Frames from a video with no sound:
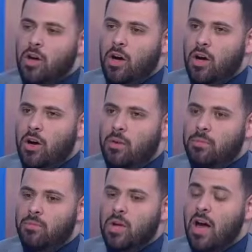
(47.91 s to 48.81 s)

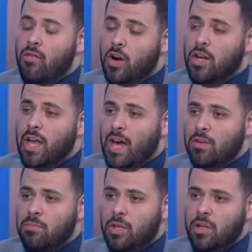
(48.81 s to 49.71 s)
Aveyron
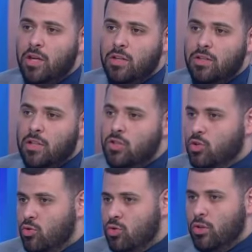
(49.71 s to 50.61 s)
Academy is a
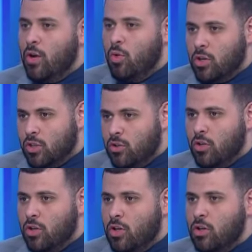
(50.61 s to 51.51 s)
school that works
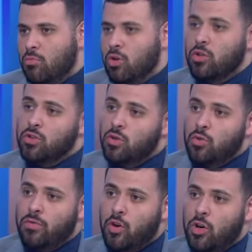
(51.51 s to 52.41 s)
under the Brooklyn
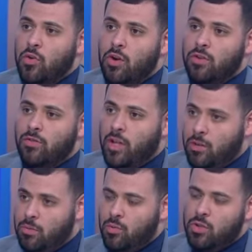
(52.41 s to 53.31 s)
School for Career
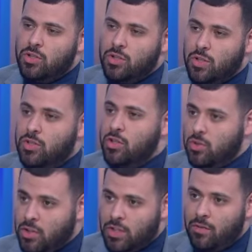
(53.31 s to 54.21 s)
Development, mm-hmm. which is a
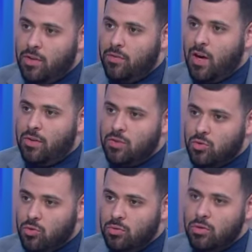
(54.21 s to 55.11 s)
District 75
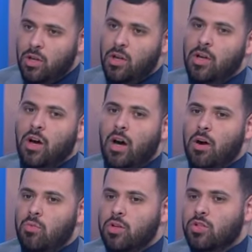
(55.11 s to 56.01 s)
school.
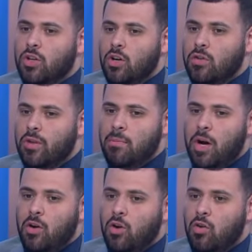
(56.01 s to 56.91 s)
We serve
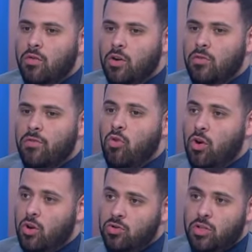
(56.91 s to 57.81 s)
about over
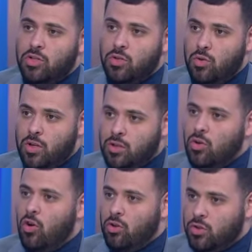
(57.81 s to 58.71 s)
400 students,
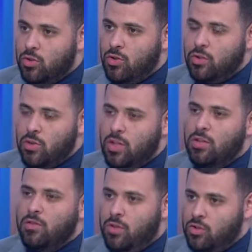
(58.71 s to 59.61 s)
all students with
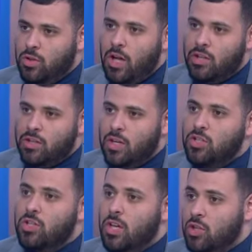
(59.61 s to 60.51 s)
individualized
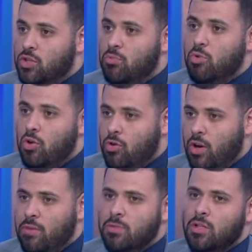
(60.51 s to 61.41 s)
education
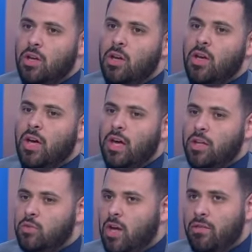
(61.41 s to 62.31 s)
programs.
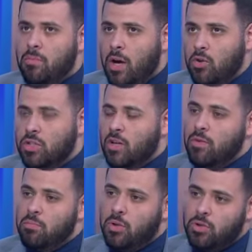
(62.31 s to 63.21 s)
And we have about
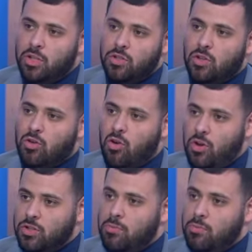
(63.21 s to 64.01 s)
7 buildings across